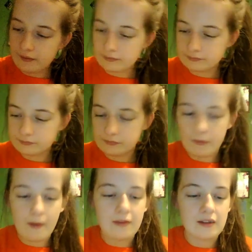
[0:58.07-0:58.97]
and
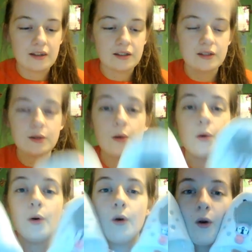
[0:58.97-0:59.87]
this are so
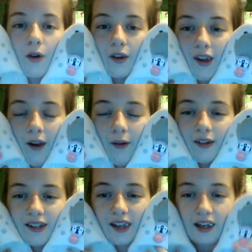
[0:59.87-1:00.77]
cute as any of
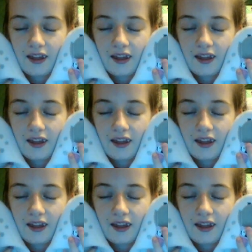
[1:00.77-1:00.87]
them.